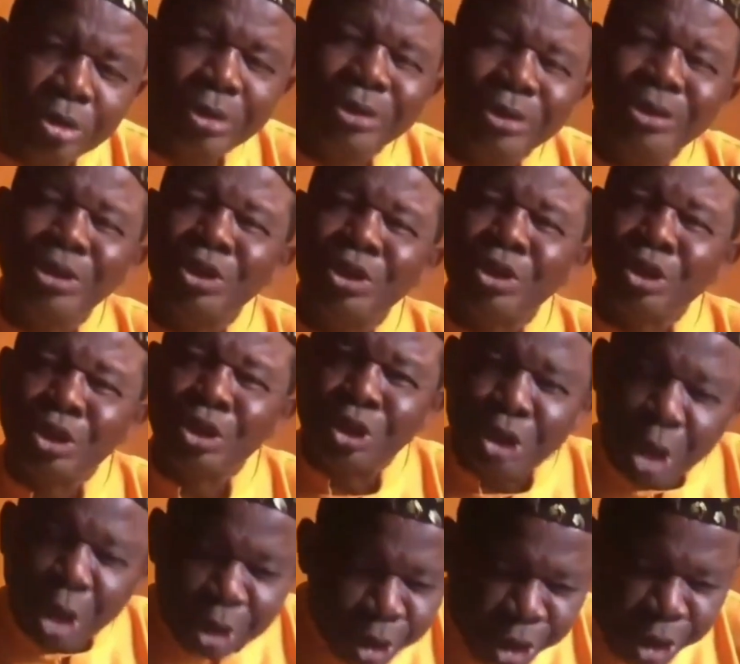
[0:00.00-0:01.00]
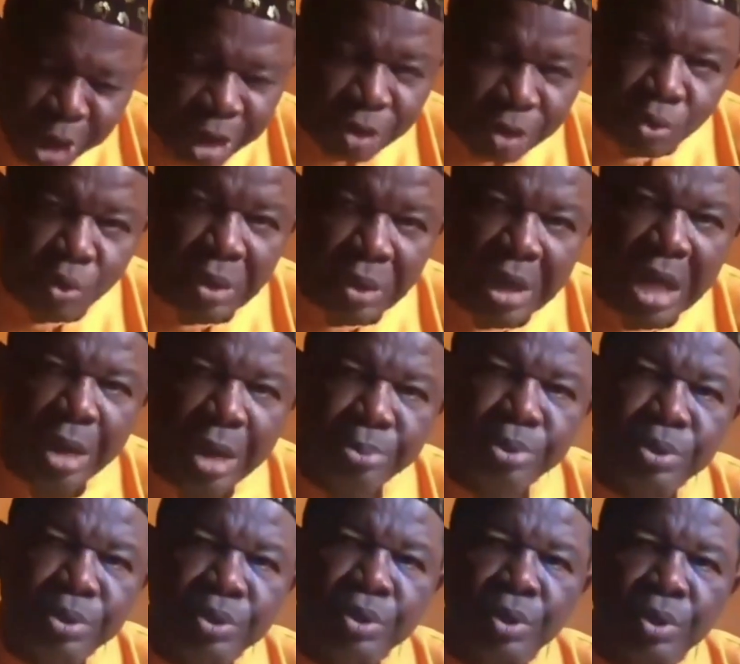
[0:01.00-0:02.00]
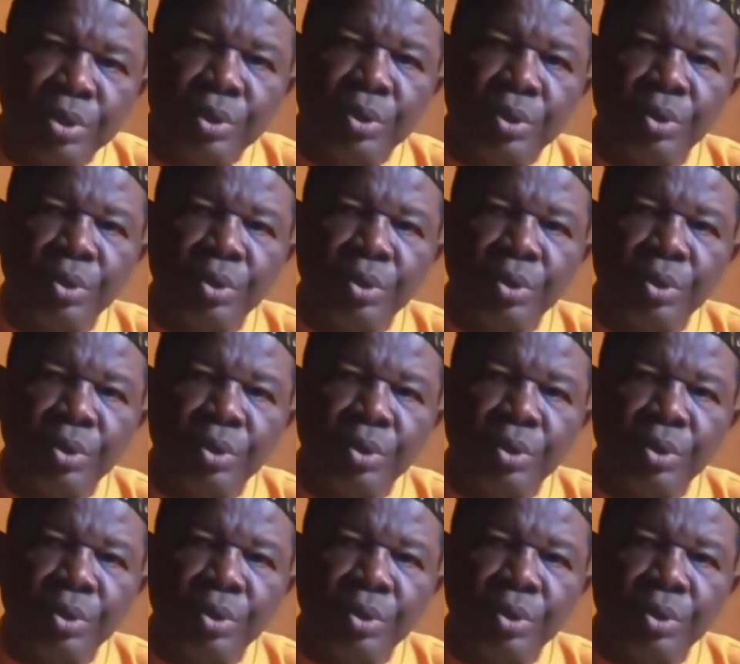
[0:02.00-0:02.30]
nothing will happen to you.